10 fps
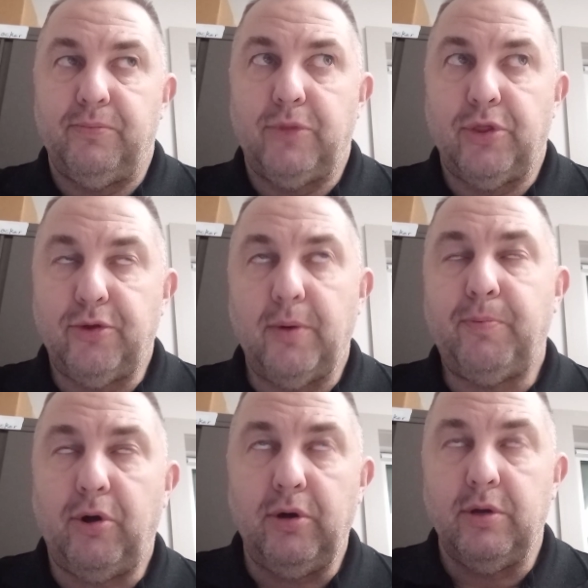The third
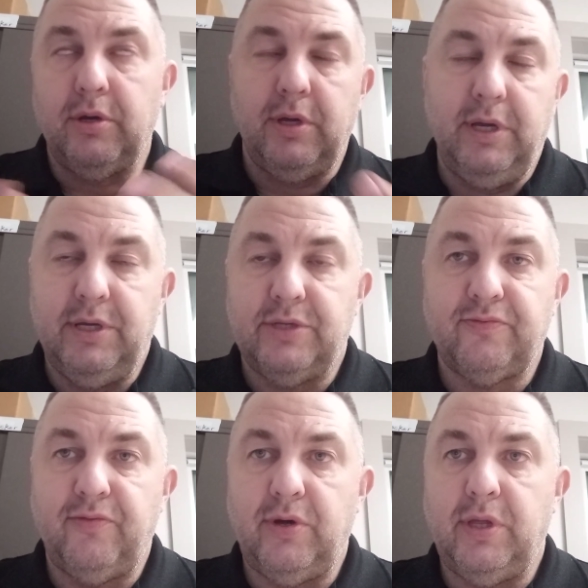part is
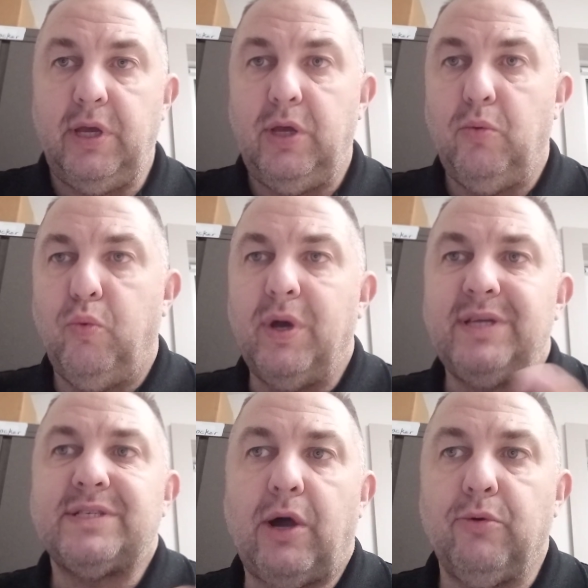really what
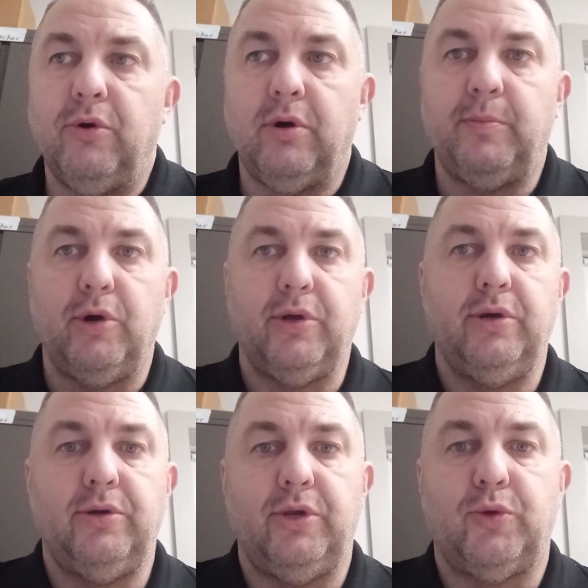is our normal
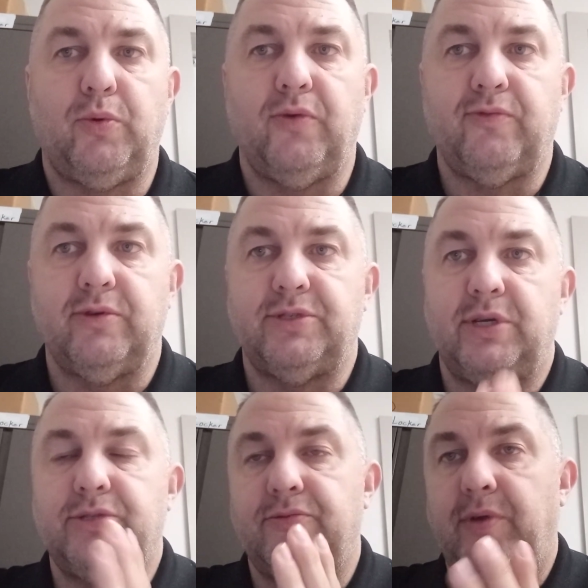here in the 21st
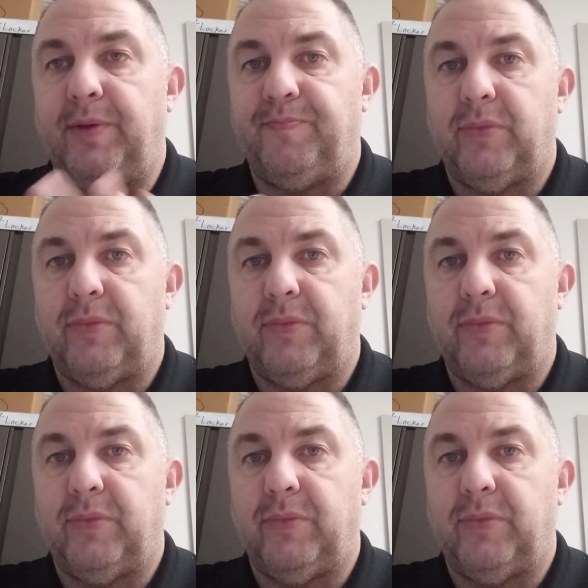century.